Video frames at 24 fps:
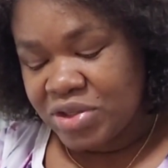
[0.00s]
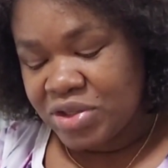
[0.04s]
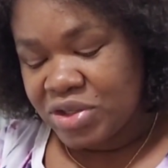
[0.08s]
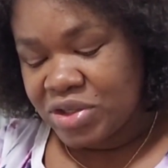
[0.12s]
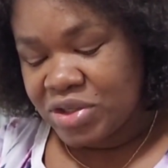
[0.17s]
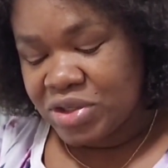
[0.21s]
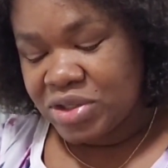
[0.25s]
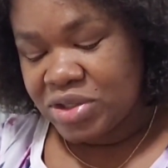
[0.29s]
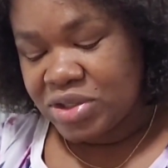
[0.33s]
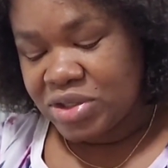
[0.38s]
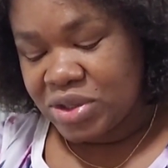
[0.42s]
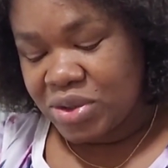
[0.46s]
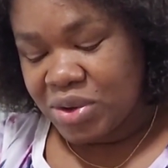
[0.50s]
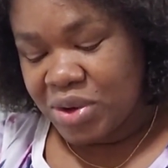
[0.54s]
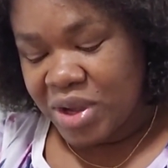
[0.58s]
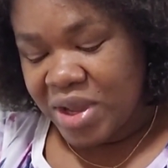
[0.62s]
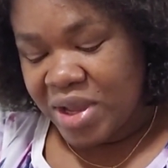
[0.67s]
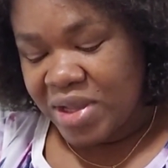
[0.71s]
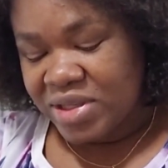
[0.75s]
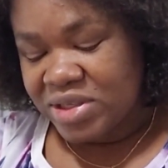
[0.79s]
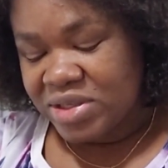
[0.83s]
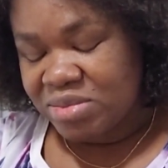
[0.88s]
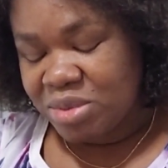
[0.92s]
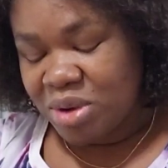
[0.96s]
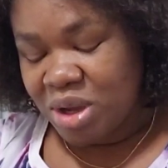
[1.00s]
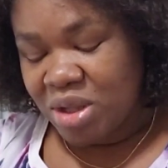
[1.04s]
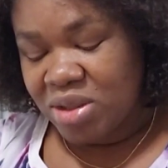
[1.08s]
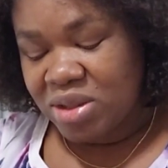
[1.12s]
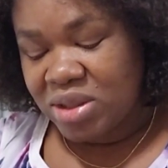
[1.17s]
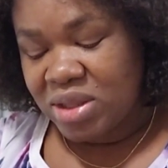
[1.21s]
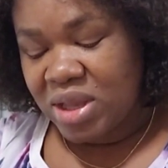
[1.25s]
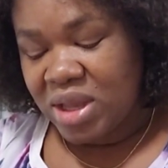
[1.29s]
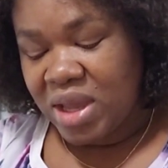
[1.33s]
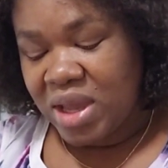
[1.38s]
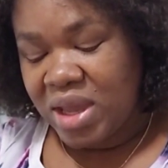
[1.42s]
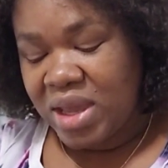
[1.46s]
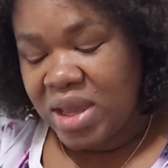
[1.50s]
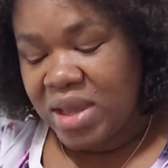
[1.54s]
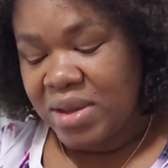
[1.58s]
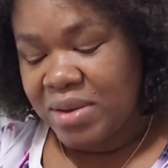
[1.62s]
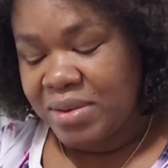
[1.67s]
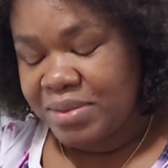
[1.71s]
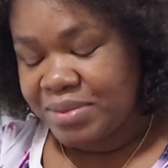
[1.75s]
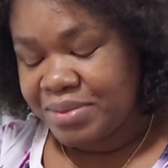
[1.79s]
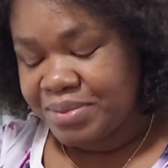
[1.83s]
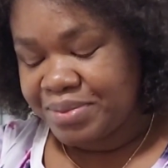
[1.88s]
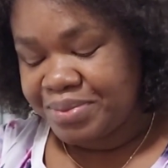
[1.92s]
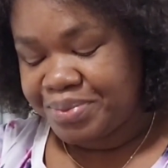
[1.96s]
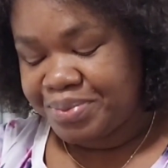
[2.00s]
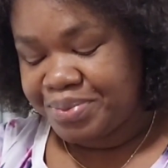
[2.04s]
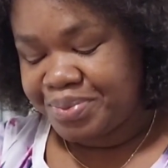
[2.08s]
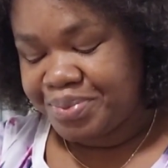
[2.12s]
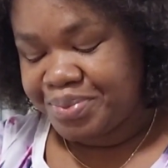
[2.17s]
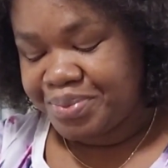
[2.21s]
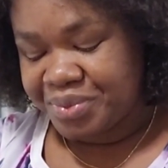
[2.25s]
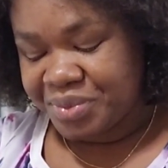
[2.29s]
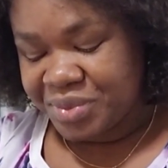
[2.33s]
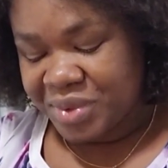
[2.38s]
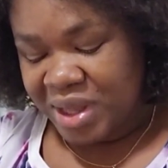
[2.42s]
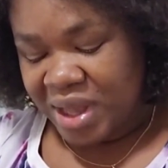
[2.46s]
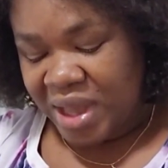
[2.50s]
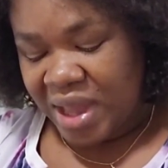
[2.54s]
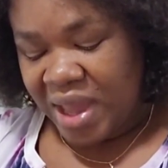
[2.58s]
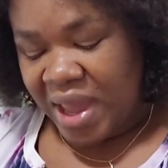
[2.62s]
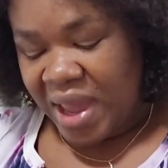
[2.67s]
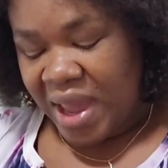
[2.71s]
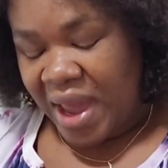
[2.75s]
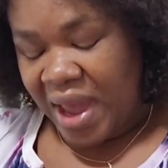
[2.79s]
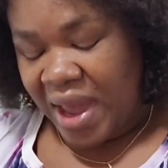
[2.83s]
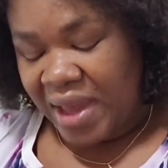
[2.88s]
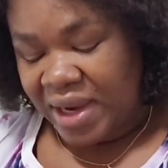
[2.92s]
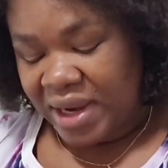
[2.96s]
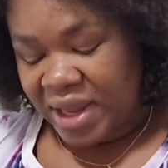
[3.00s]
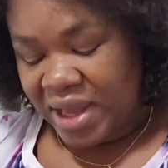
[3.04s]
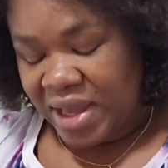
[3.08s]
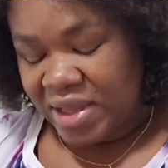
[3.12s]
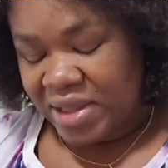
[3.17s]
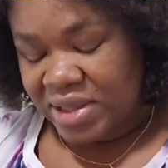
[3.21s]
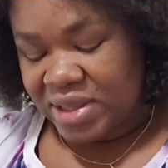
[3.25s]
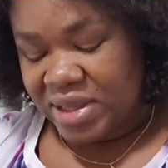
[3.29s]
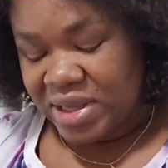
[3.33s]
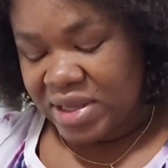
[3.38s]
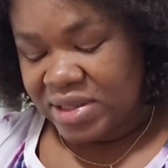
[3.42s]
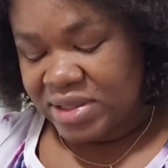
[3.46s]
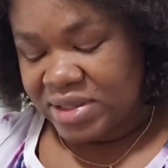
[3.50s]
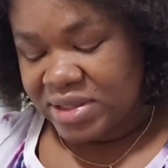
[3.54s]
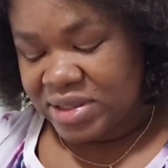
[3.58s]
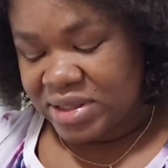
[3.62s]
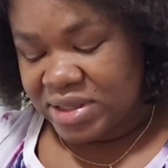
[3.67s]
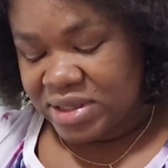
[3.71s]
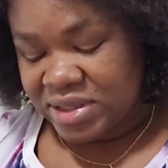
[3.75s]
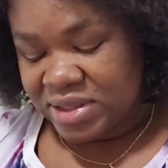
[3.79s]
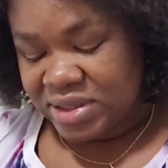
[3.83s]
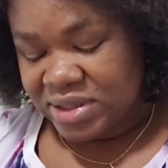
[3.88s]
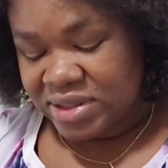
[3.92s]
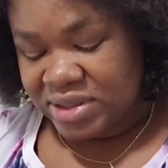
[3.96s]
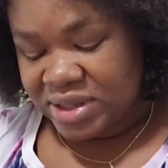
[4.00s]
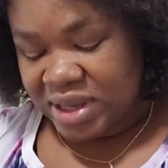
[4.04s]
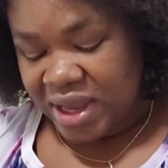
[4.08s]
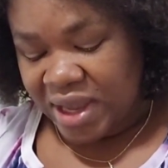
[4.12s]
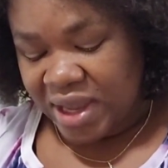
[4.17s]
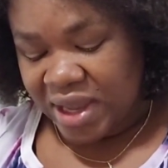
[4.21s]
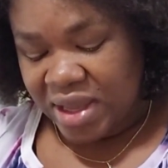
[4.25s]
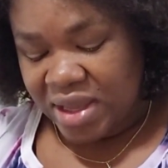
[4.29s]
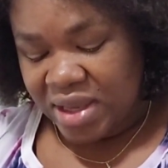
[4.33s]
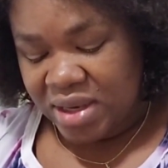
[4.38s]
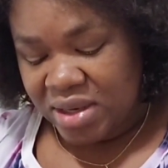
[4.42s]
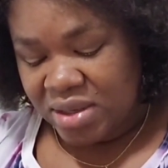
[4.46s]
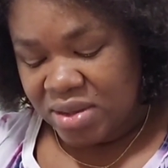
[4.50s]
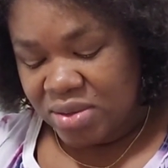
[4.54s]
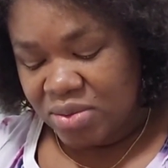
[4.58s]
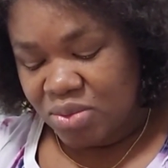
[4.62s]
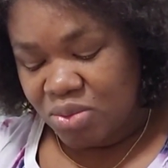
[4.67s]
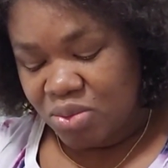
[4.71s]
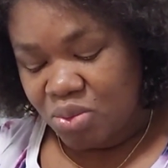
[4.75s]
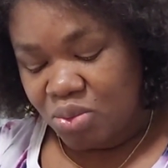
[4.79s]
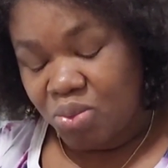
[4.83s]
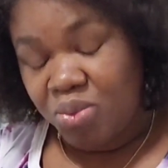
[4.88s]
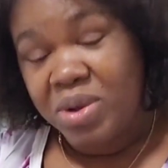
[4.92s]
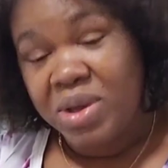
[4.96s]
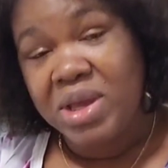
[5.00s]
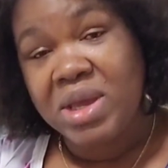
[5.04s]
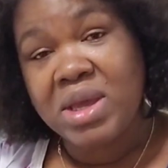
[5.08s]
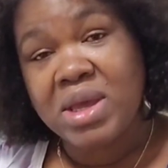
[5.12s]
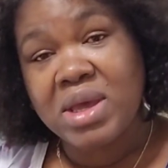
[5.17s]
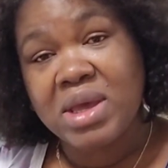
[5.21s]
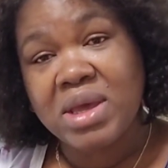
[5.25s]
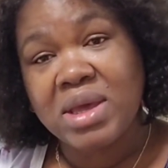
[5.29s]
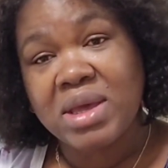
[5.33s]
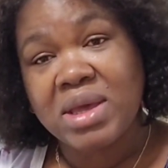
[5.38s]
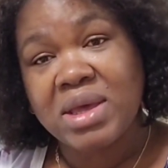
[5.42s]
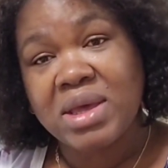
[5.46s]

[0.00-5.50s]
So, it's Monday, and it is the second week